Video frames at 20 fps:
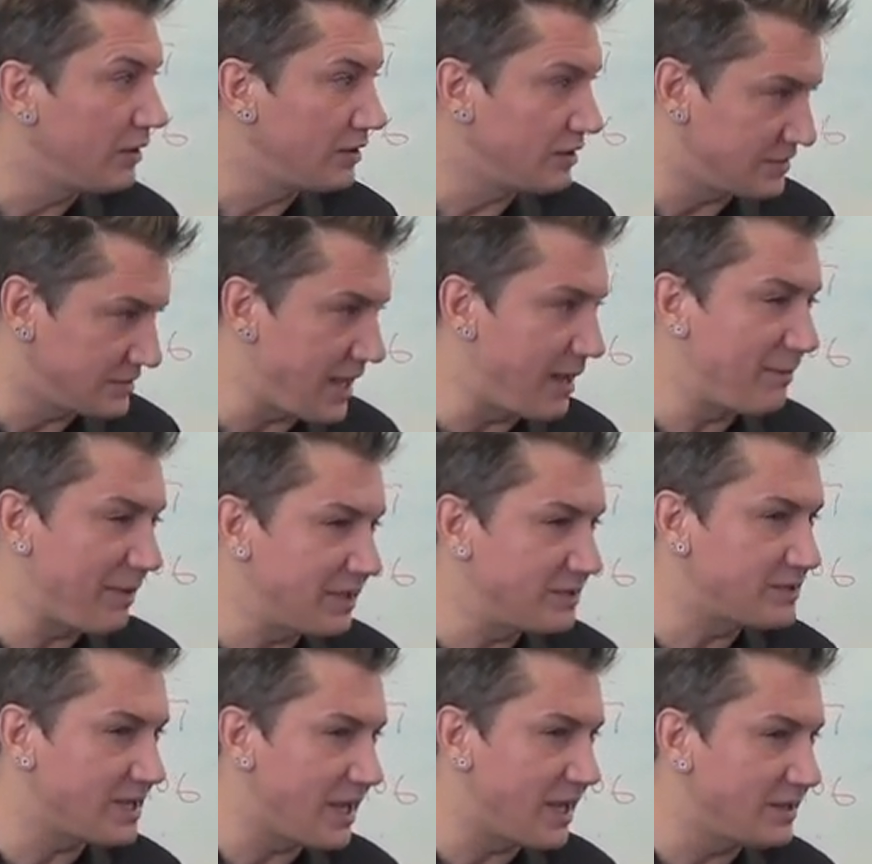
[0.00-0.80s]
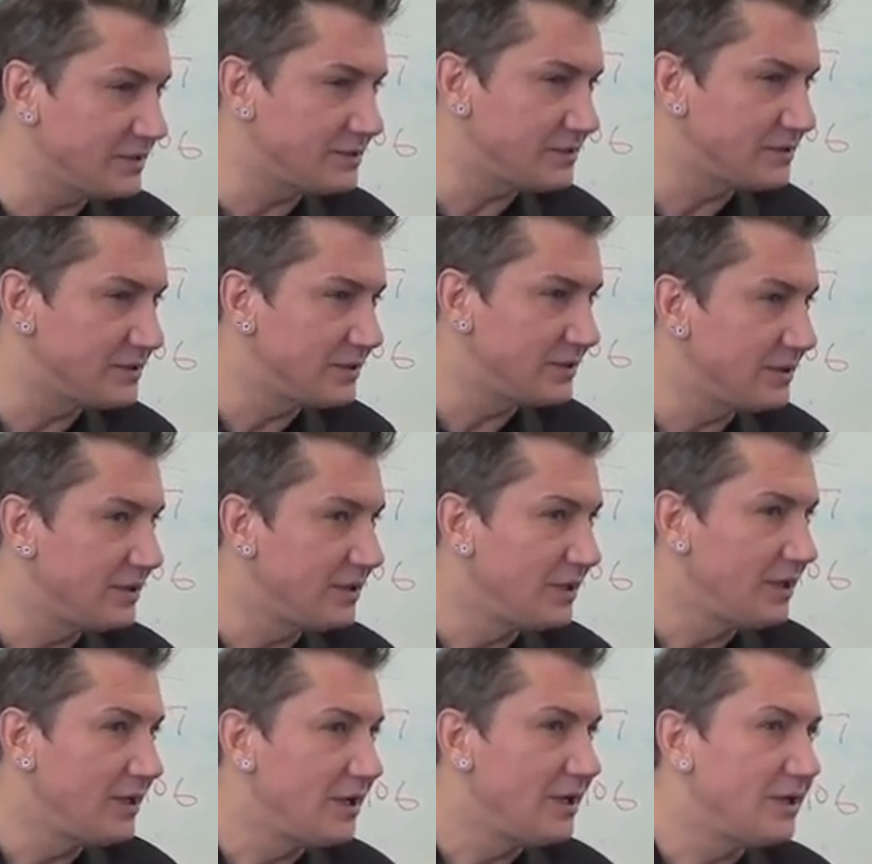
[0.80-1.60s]
Does that make sense?
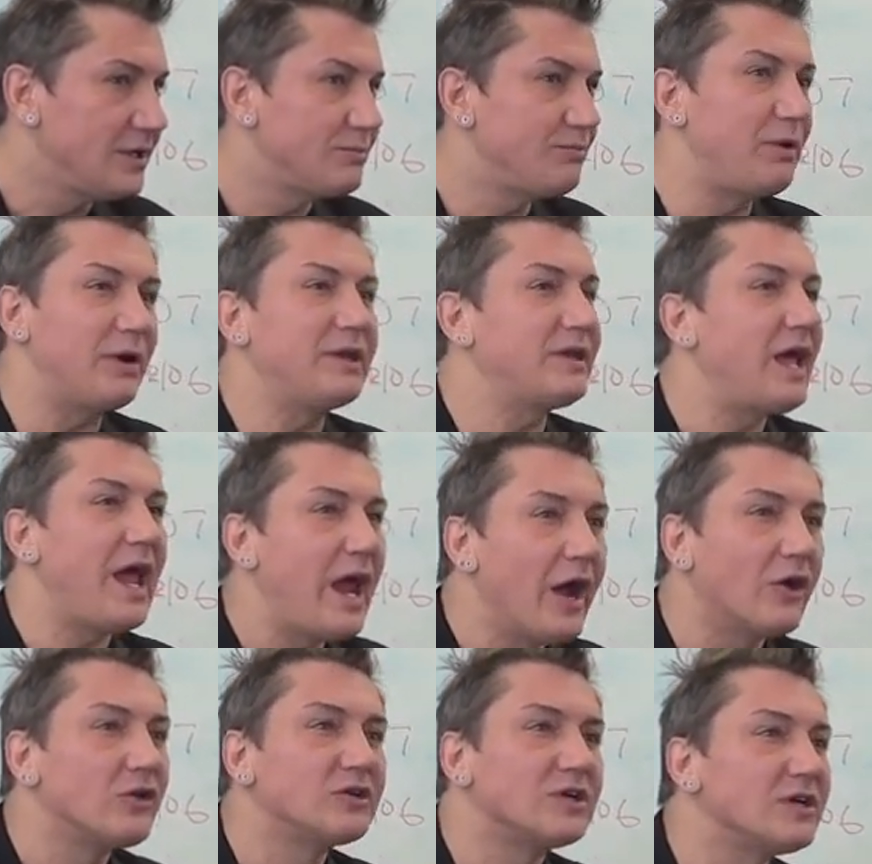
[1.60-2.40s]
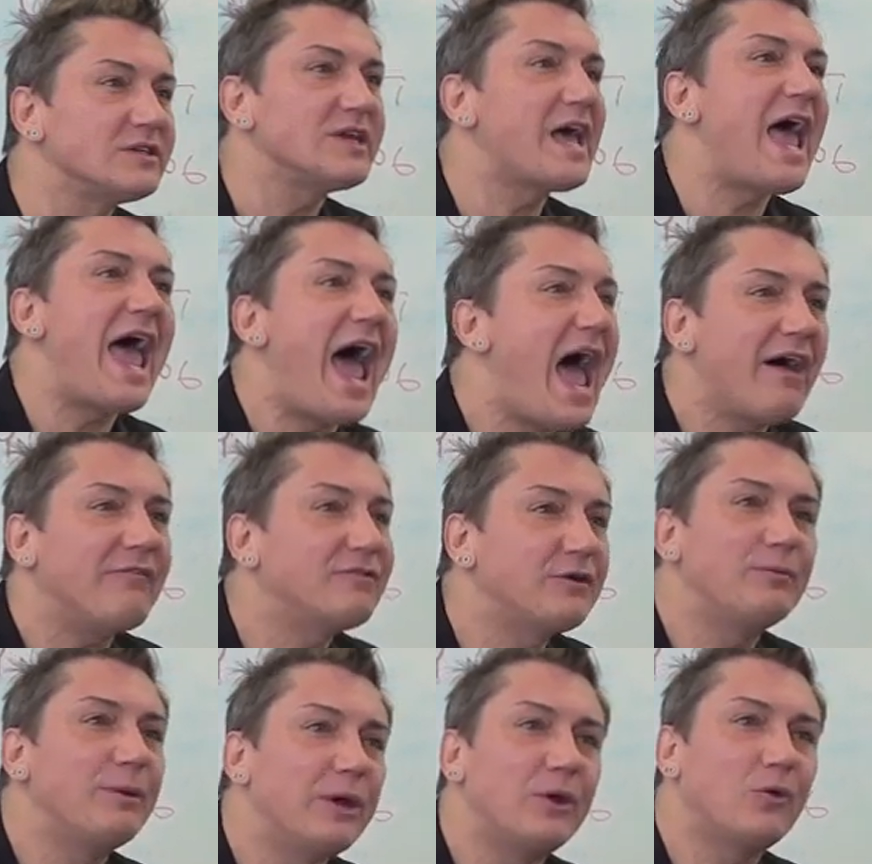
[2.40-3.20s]
Mm-hmm. But the hair doesn't have
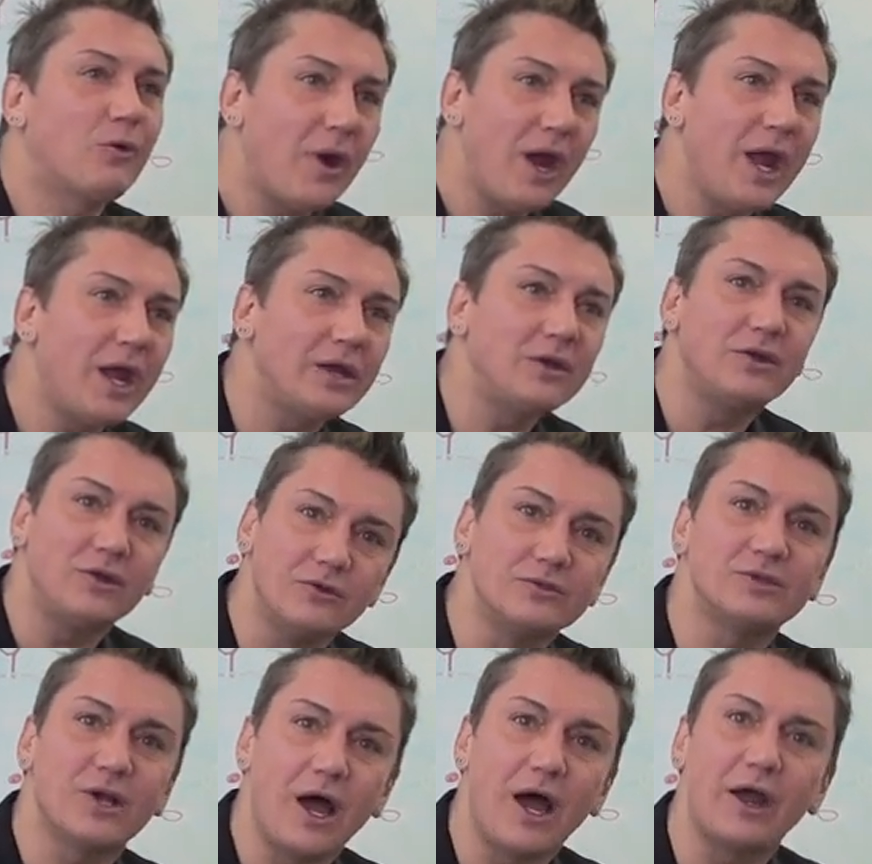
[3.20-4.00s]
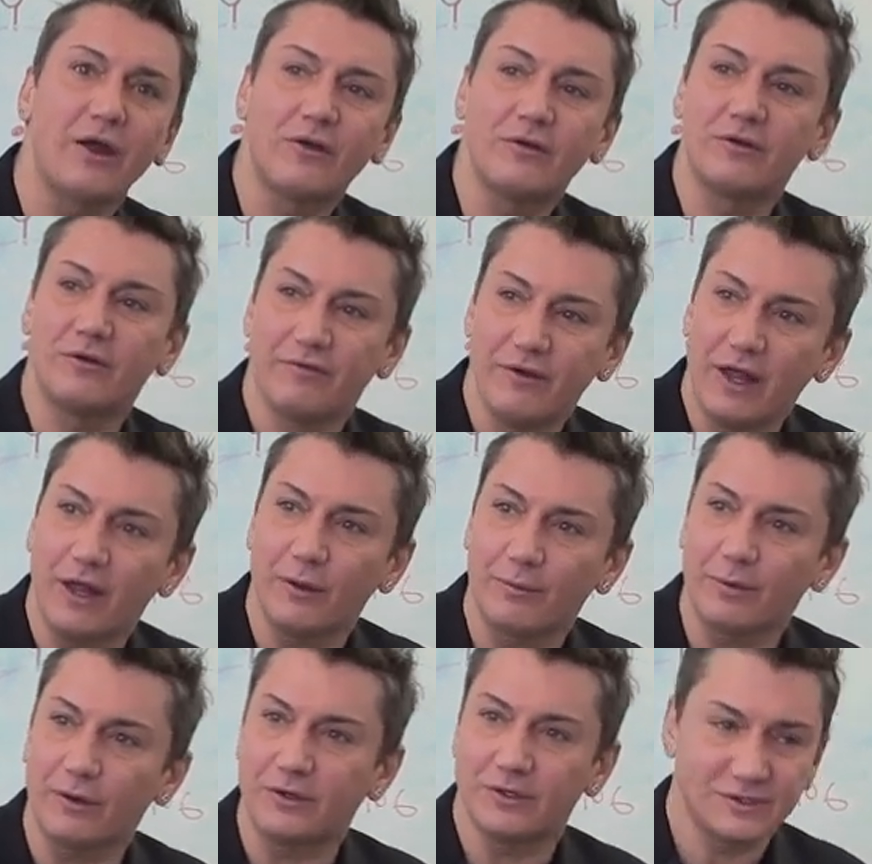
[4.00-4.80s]
to be gray to use a higher
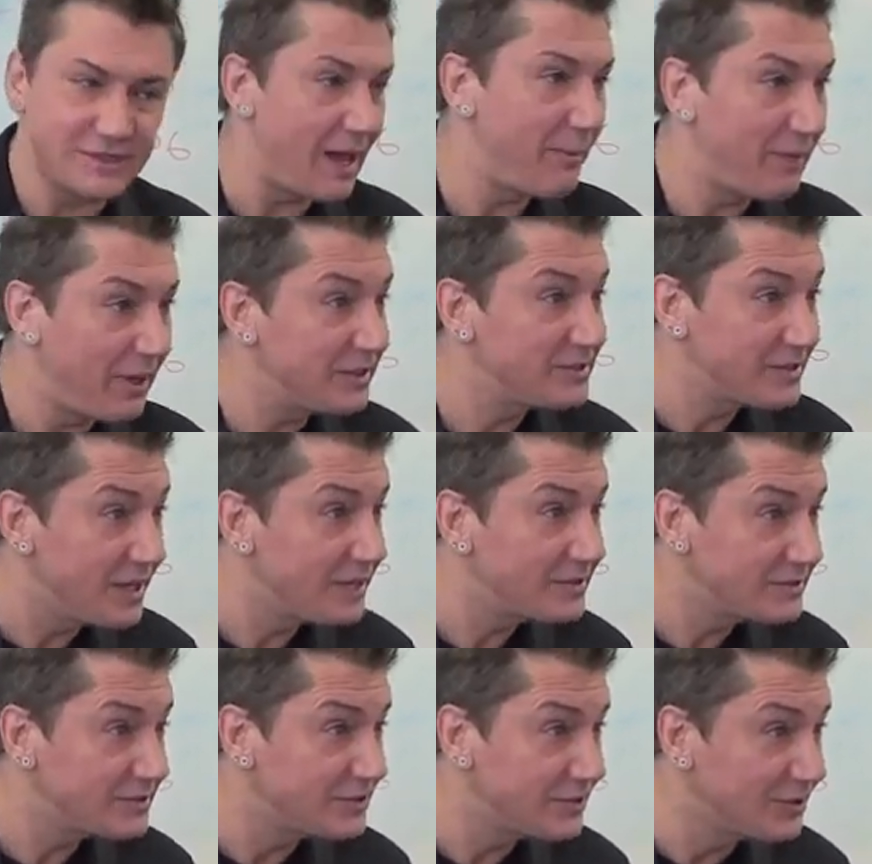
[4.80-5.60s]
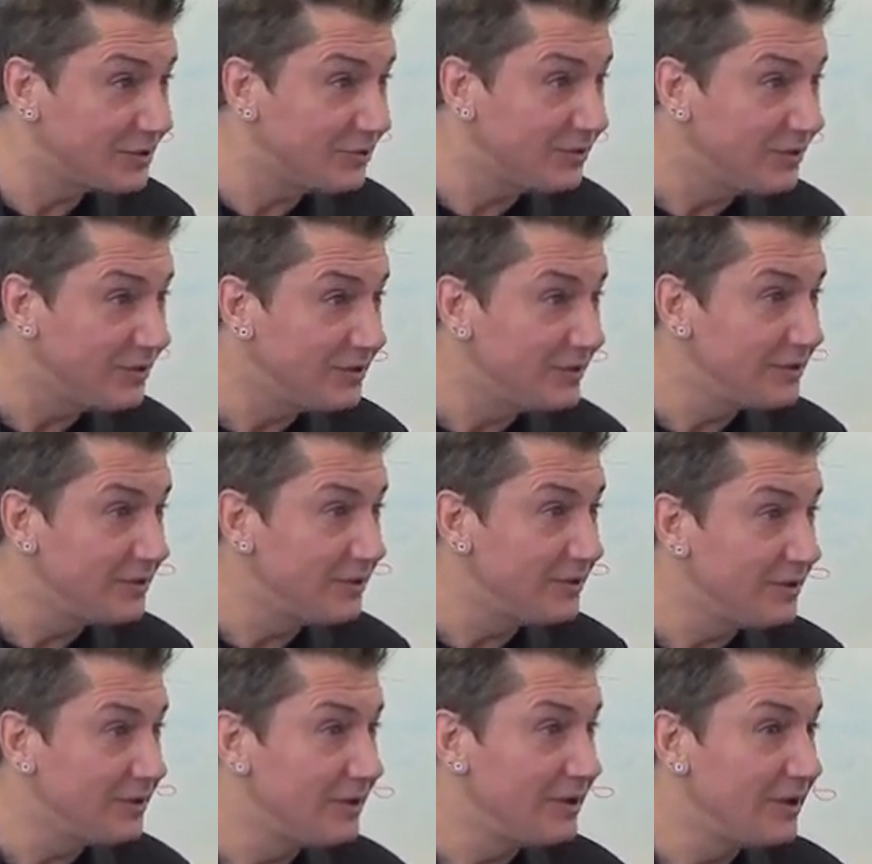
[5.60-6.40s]
developer. Does that make sense too?
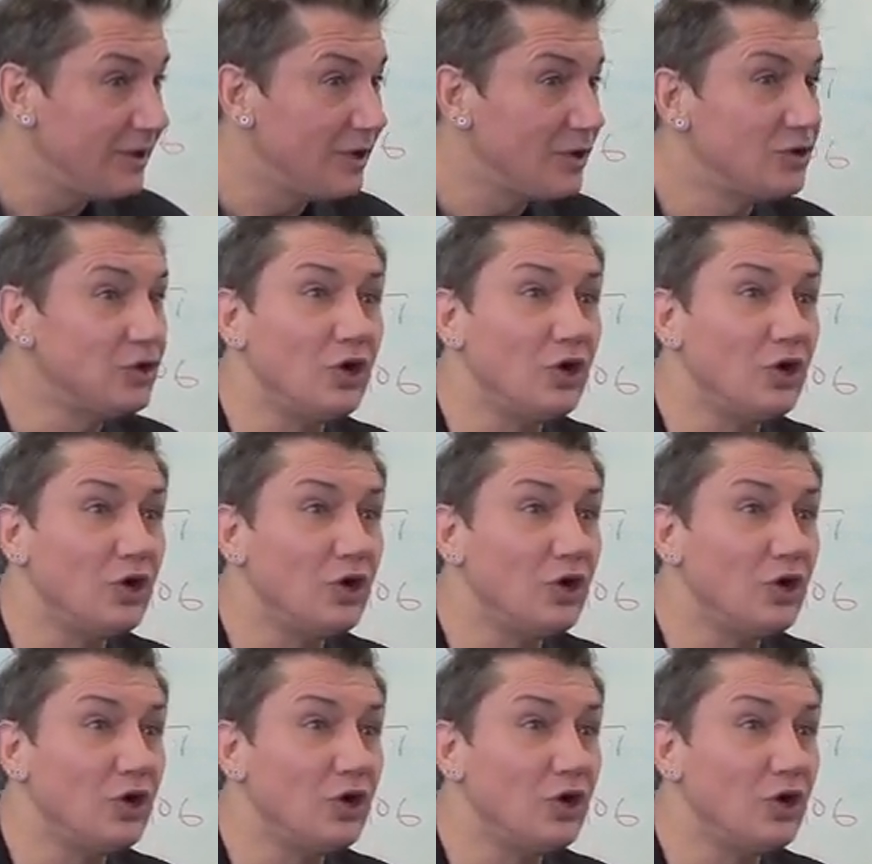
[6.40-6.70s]
Yes.